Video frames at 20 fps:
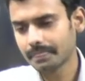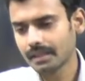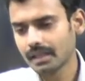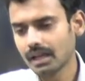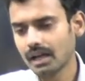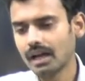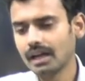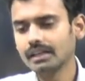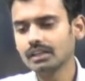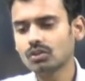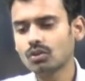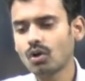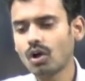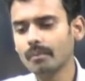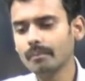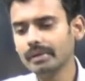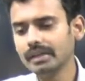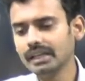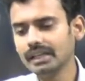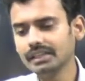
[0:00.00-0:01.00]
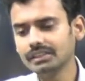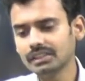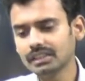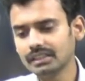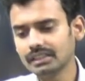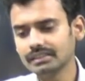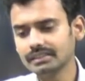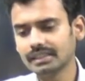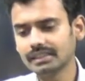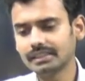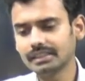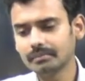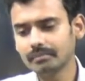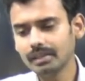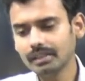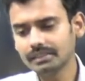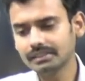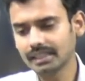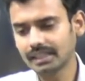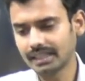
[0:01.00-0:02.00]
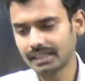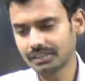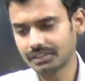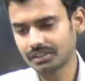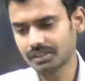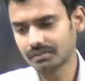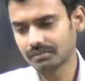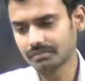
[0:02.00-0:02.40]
and combination is nothing but selection.